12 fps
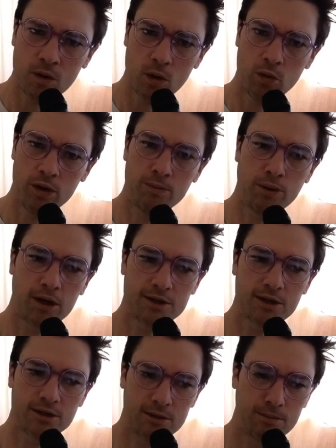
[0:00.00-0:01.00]
with
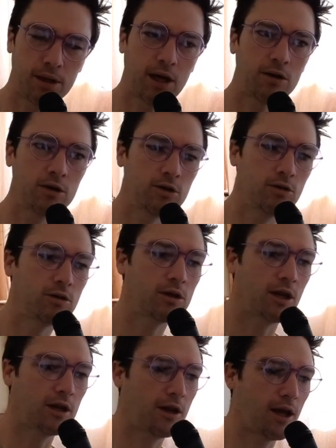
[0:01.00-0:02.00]
processing power, you can
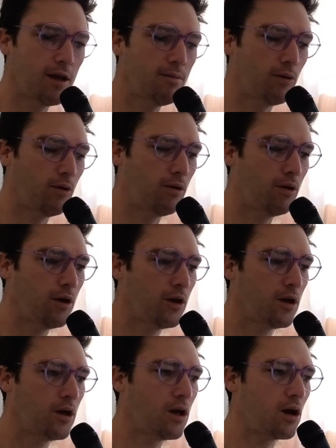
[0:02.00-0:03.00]
enable
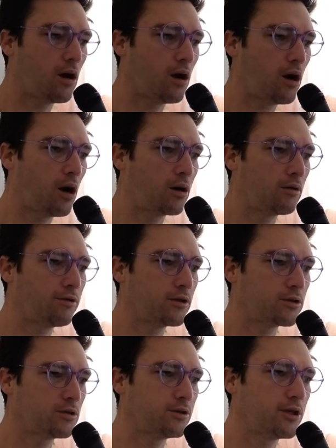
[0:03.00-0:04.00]

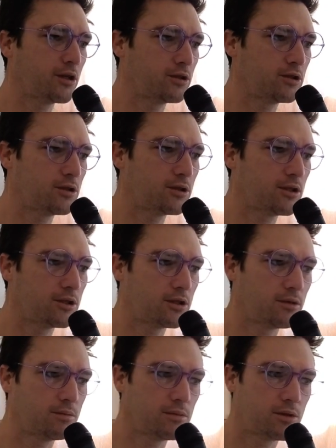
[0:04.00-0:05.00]
artificial intelligence
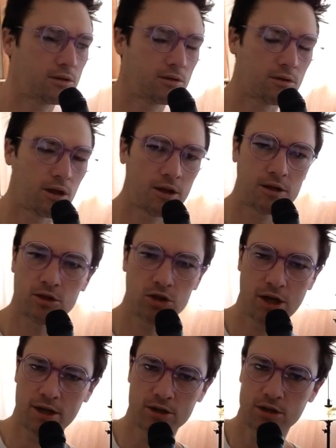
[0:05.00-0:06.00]
systems like
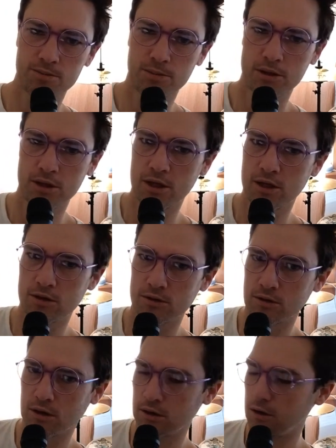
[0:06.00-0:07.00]
ChatGPT or
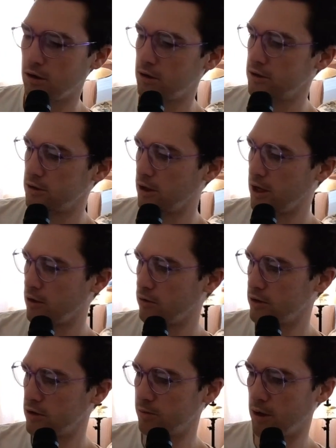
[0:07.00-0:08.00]
a large
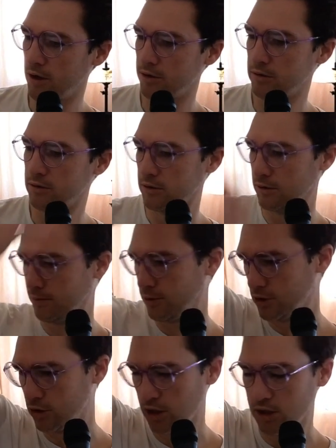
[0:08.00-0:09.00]
language model, a
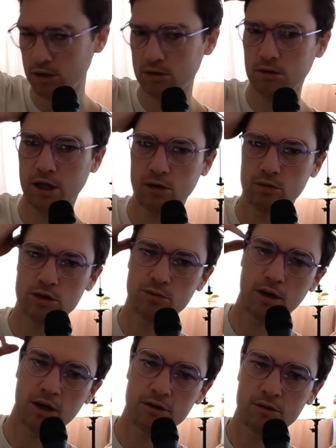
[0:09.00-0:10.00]
pre-trained language
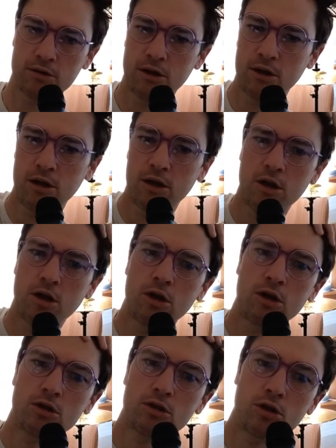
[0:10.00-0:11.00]
model,
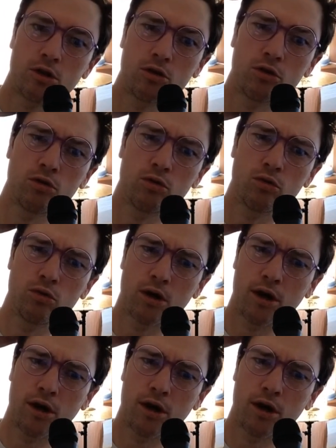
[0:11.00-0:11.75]
to